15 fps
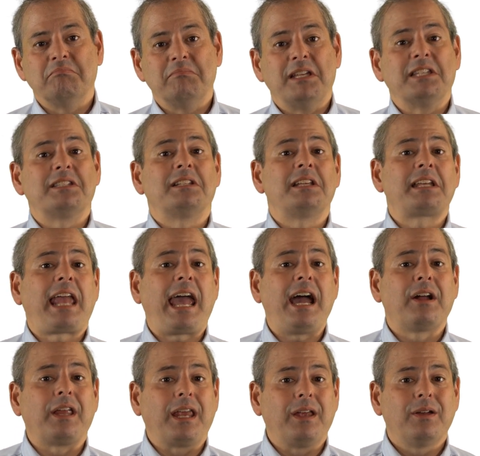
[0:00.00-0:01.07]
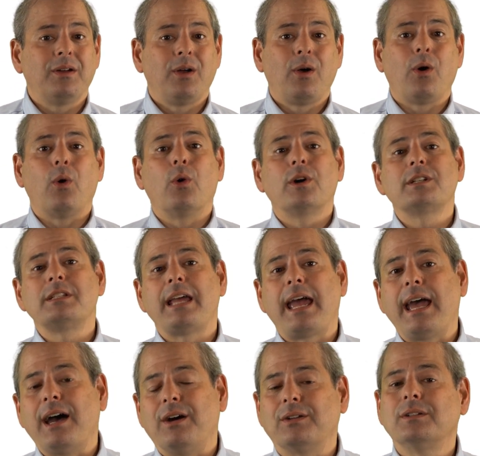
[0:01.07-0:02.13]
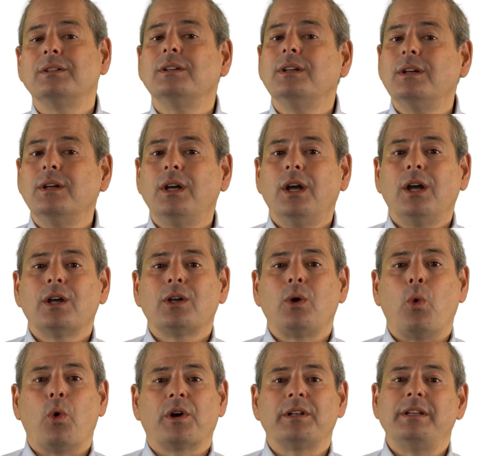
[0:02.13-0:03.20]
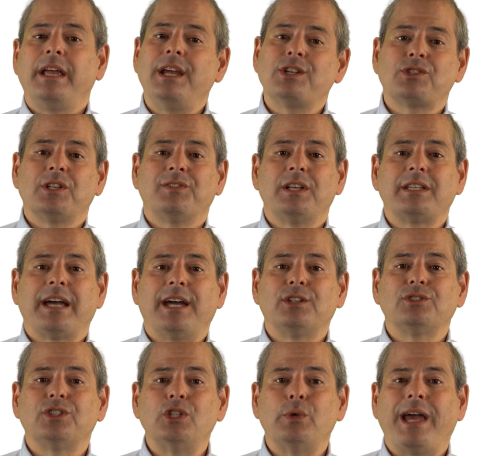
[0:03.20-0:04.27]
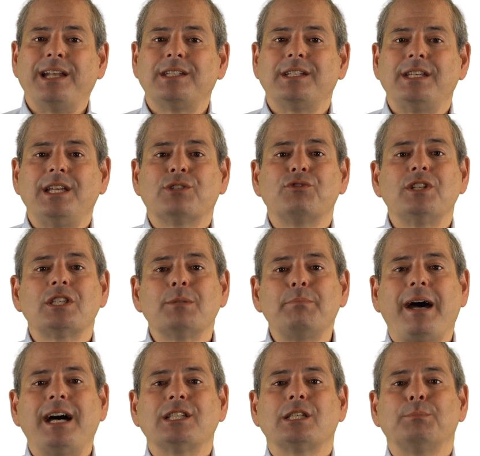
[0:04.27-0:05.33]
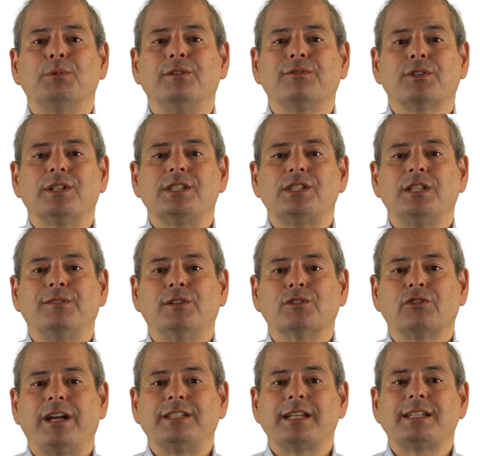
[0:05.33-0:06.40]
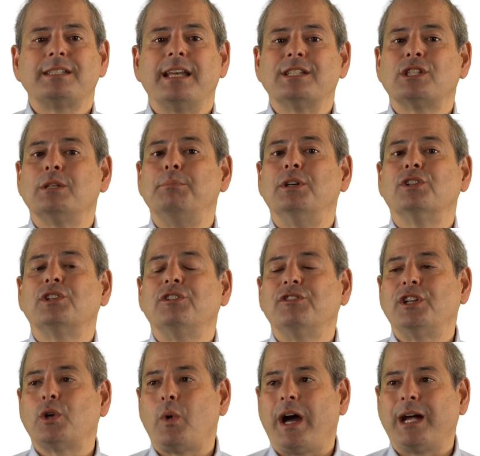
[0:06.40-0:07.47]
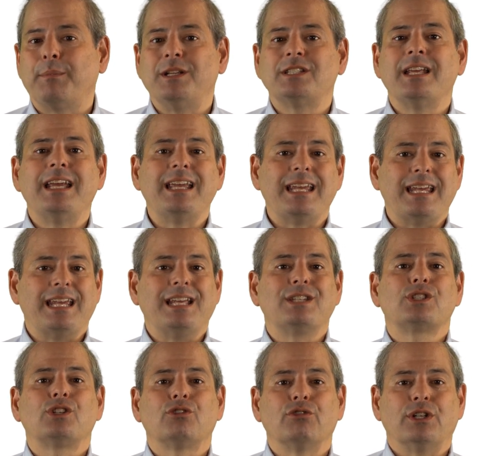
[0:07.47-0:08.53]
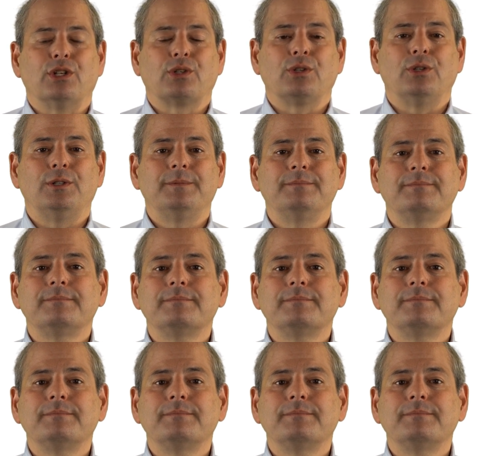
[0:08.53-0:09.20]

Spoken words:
Is it the county or town? Coordination of the Title II entities responsible for the civil rights accessibility requirements is critical.